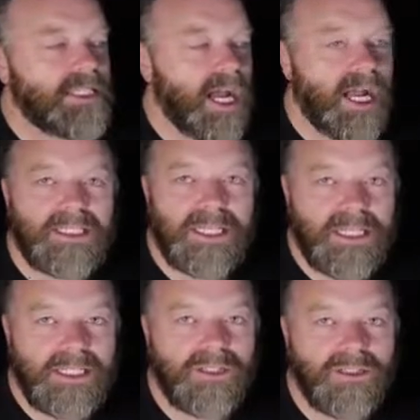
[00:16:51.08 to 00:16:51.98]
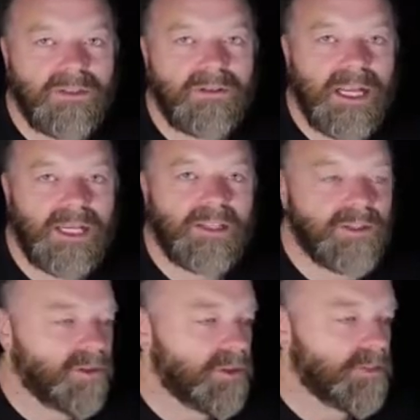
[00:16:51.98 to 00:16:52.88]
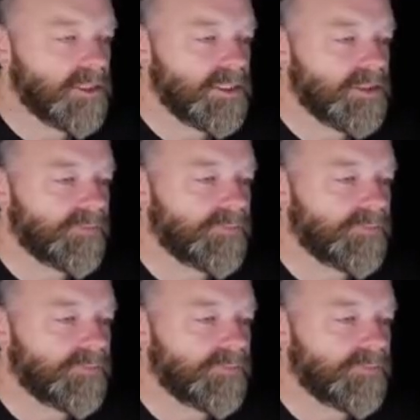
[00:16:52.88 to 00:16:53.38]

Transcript: data into another document.